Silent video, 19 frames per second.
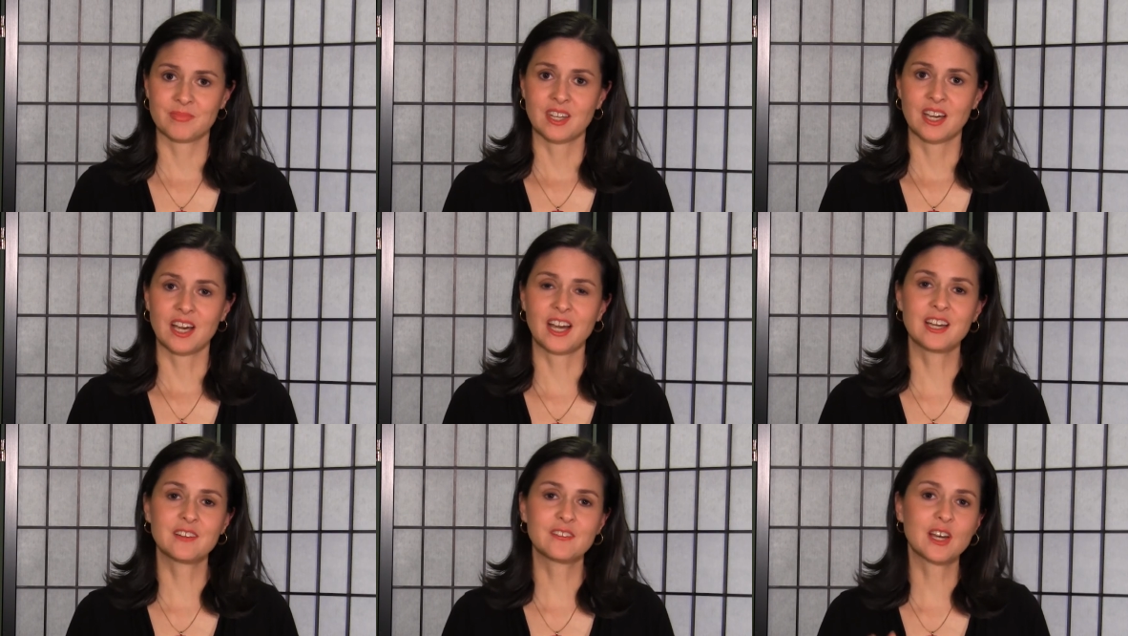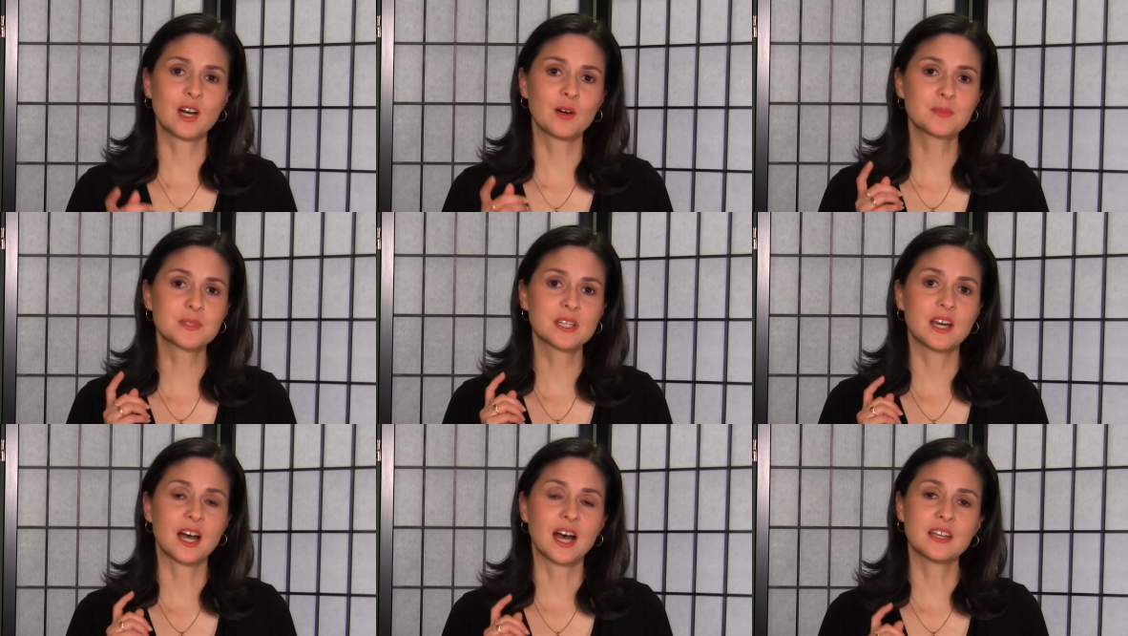I have
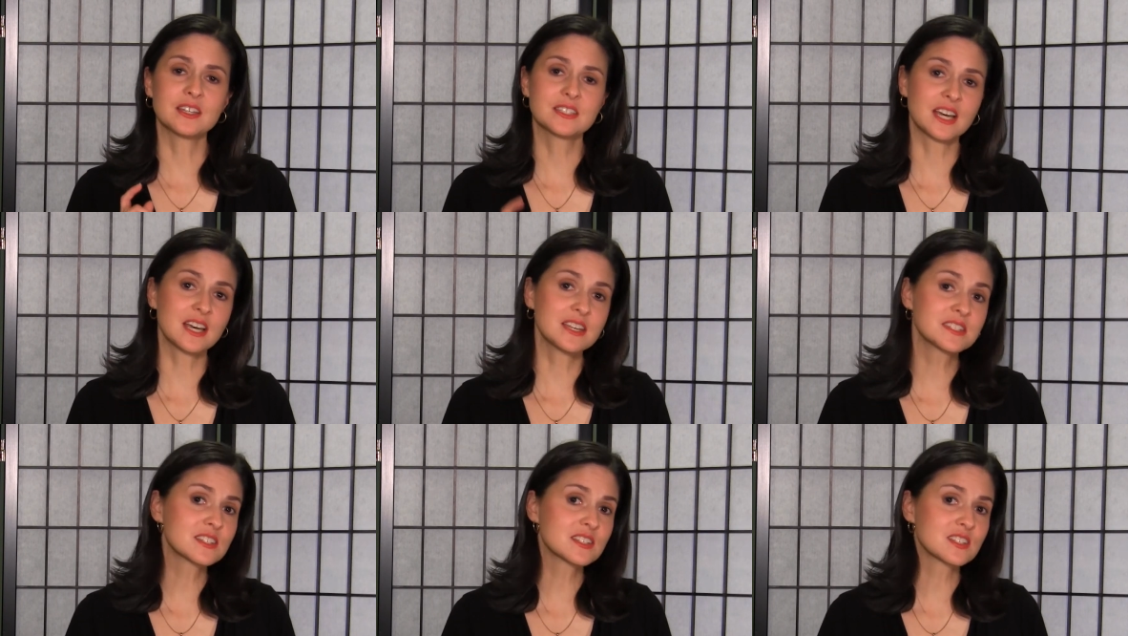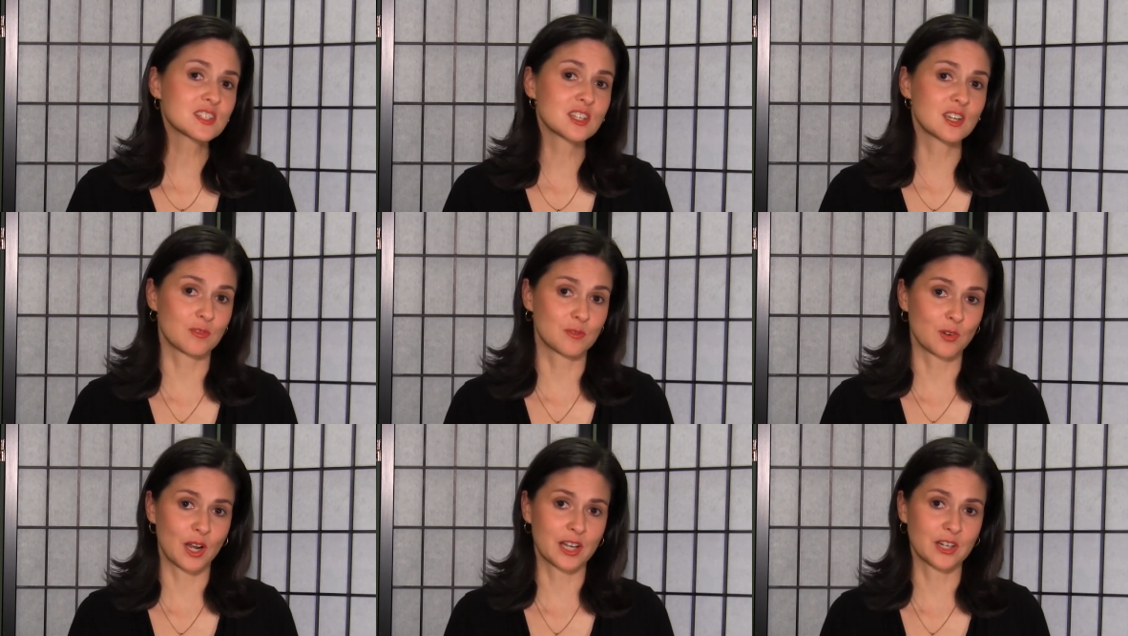helped dozens
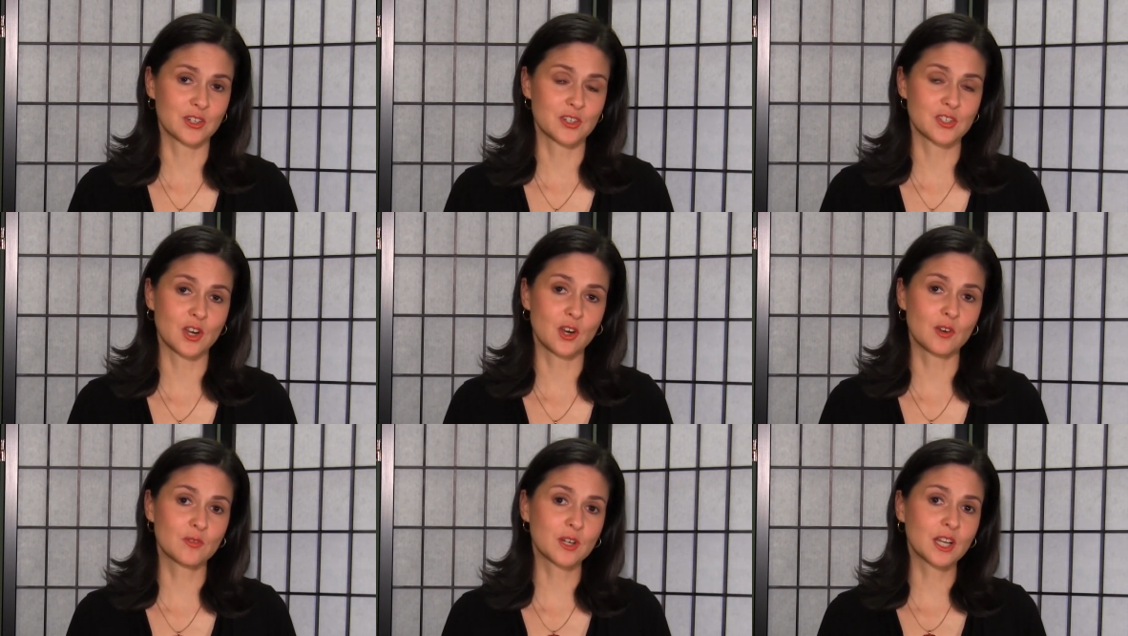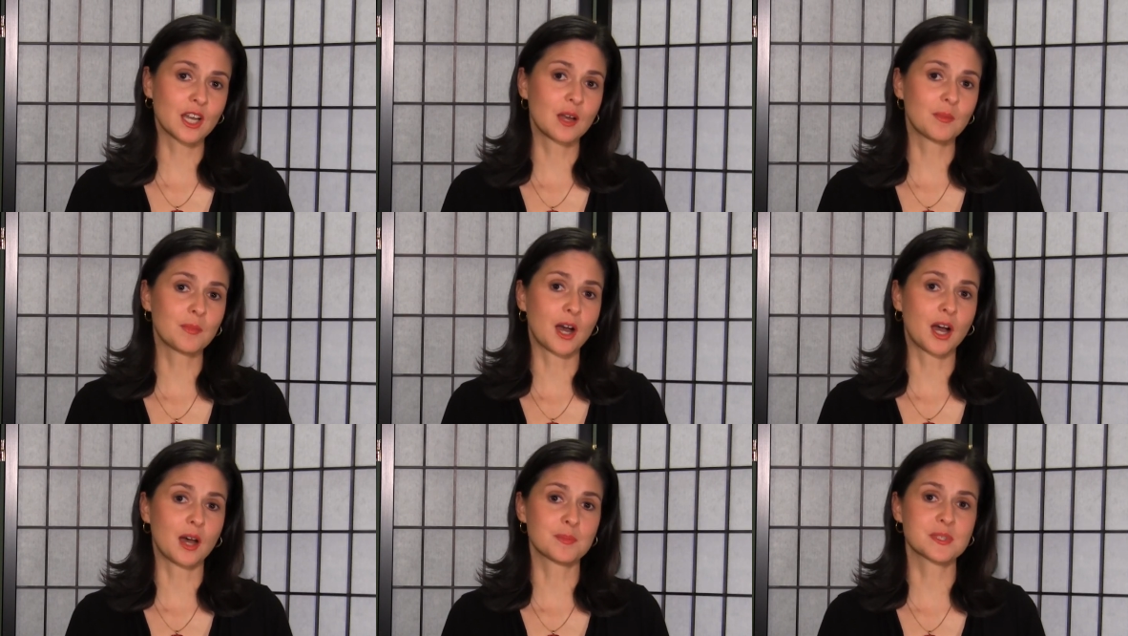of writers overcome
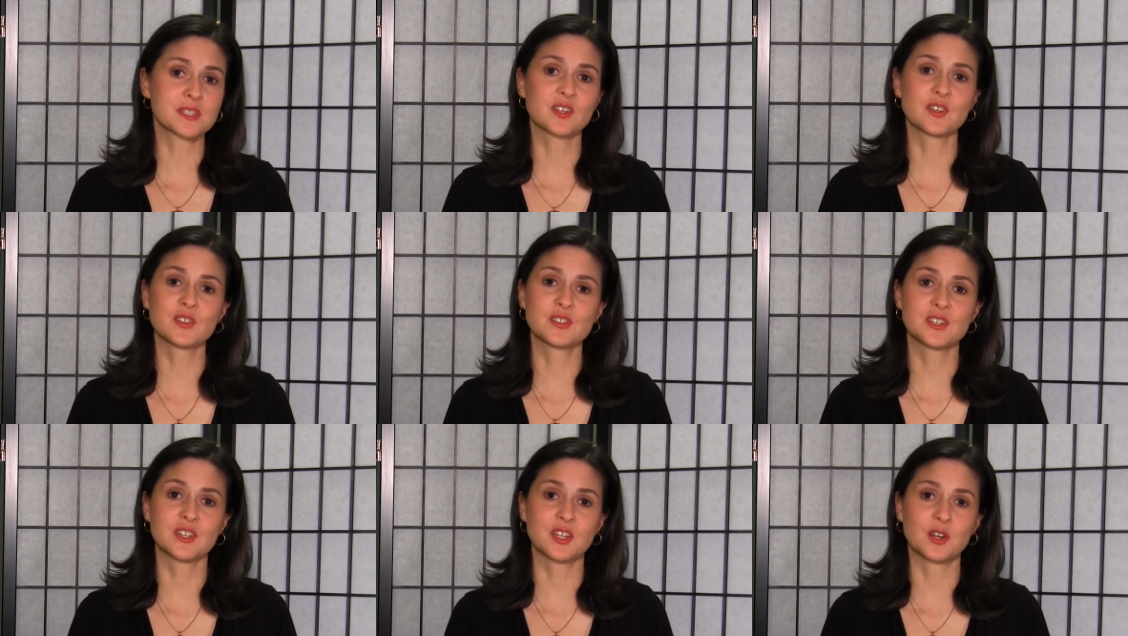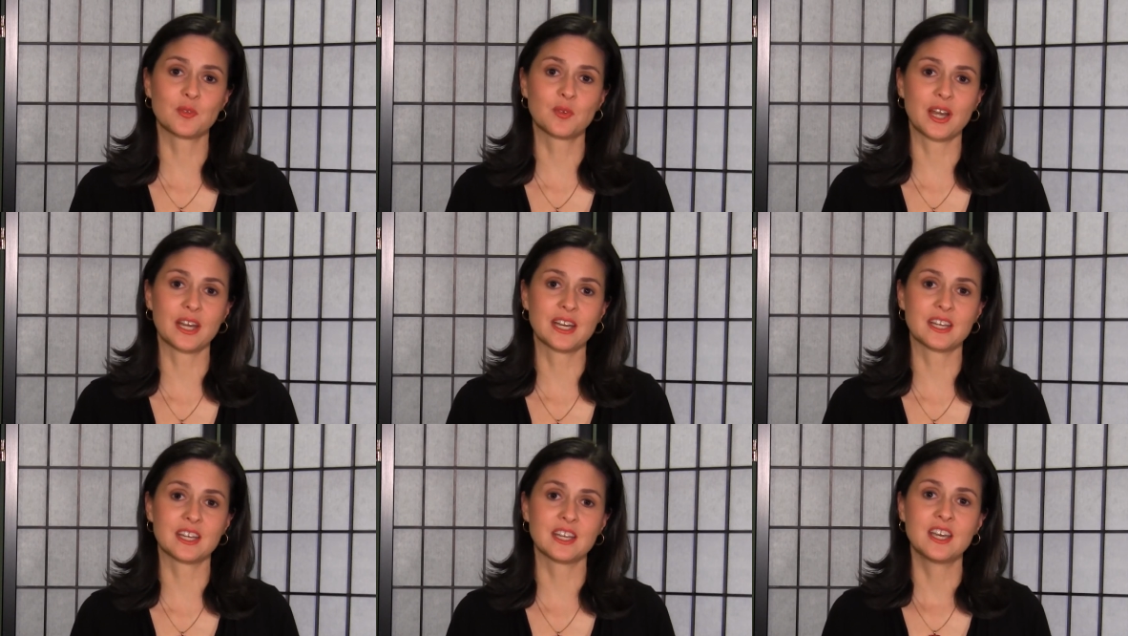obstacles in their
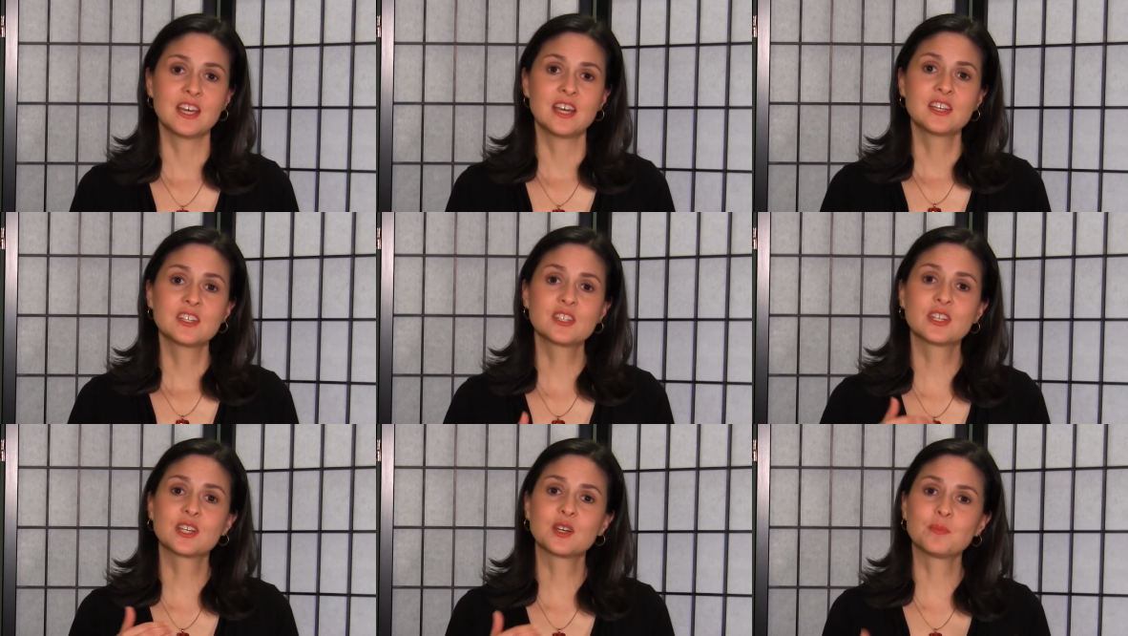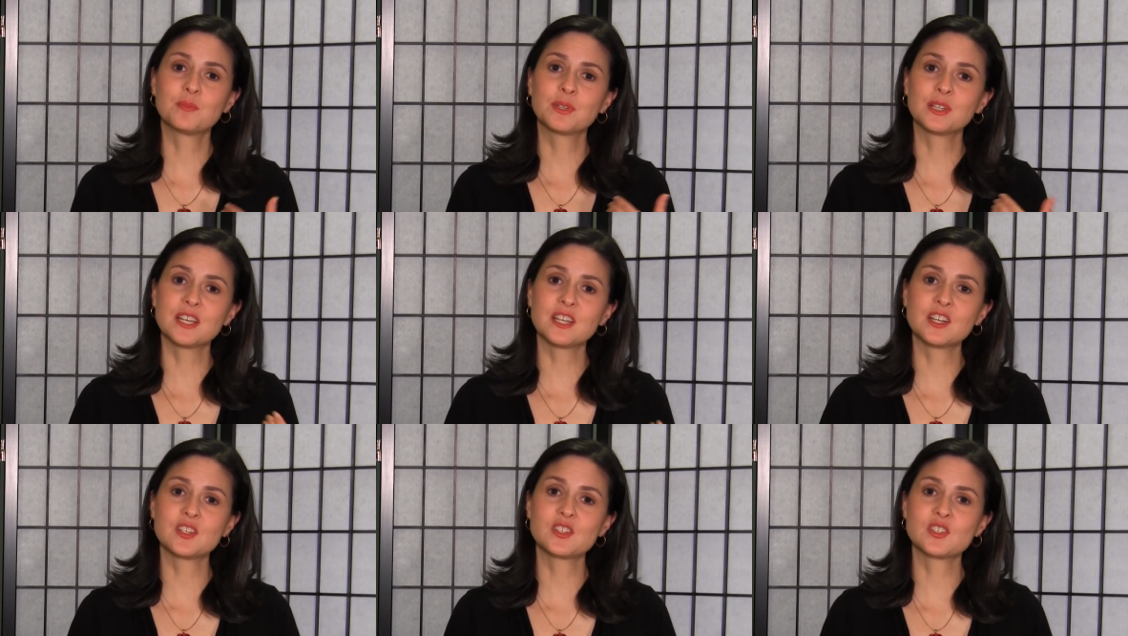writing to
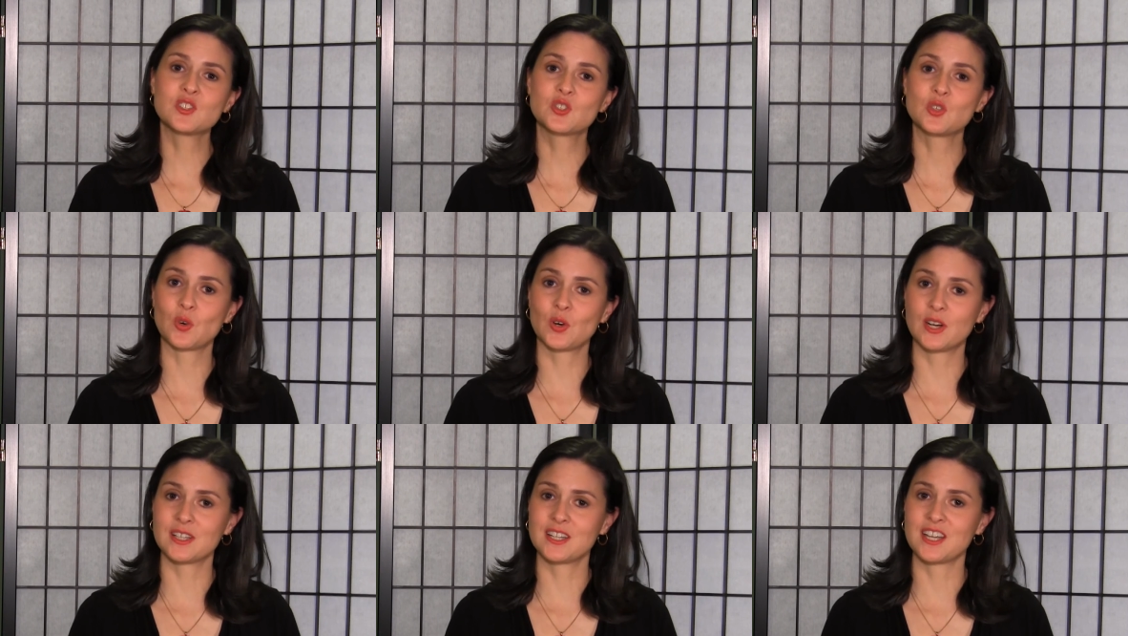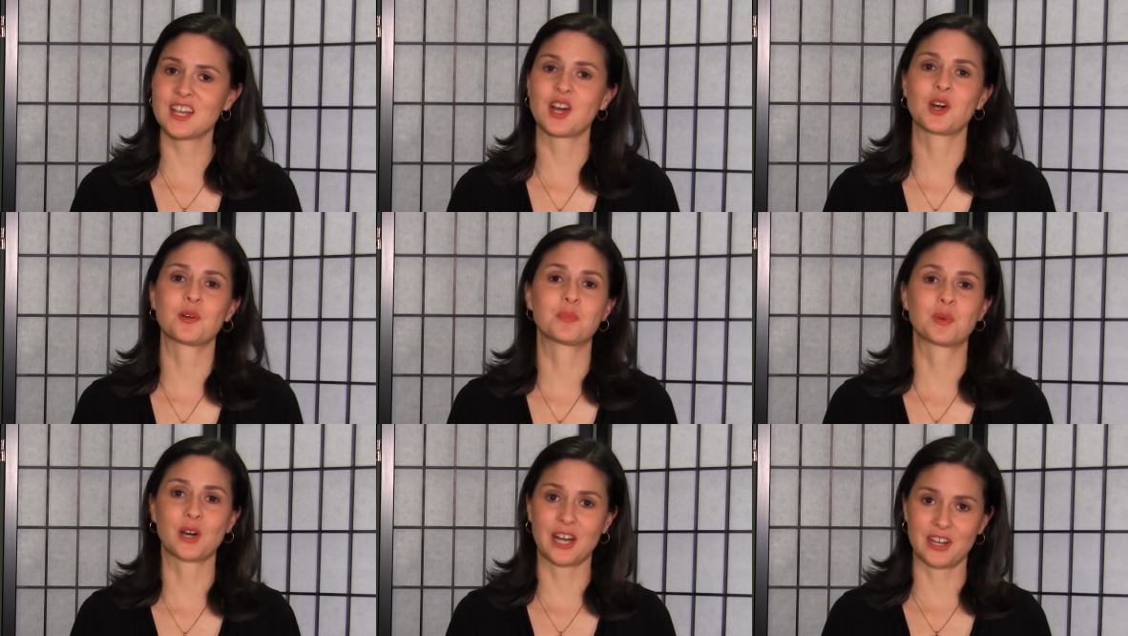complete a story they are
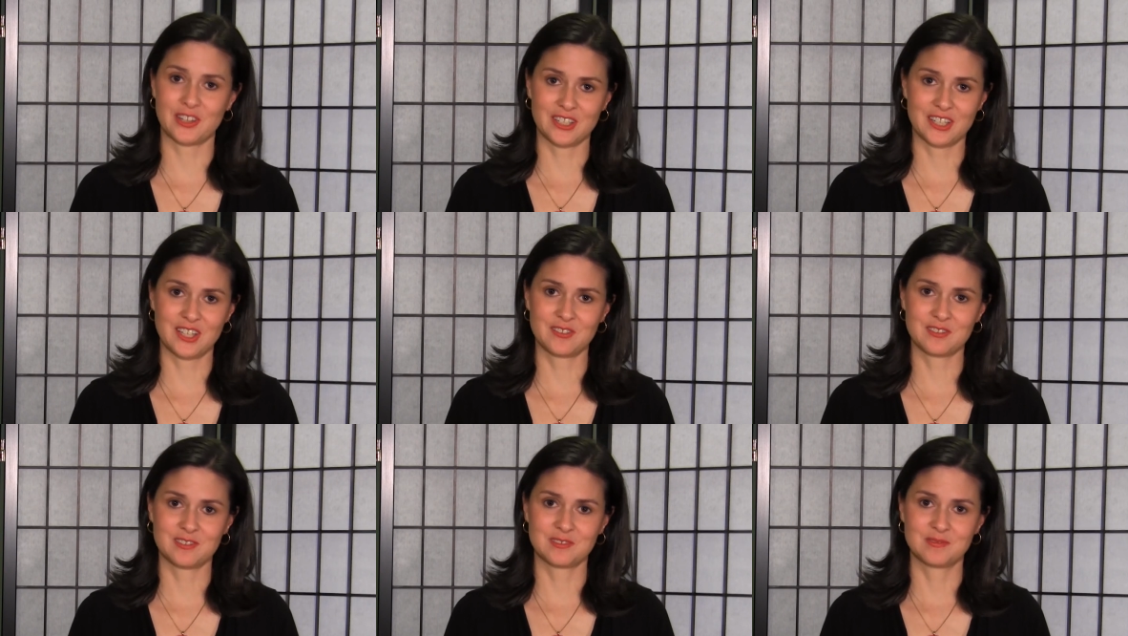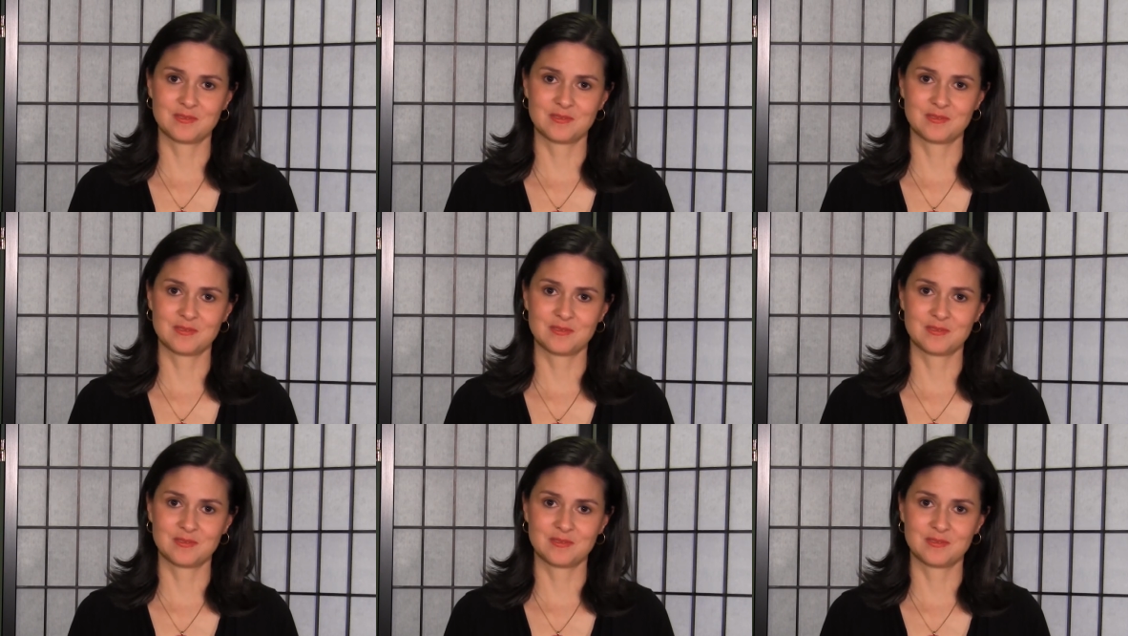proud of.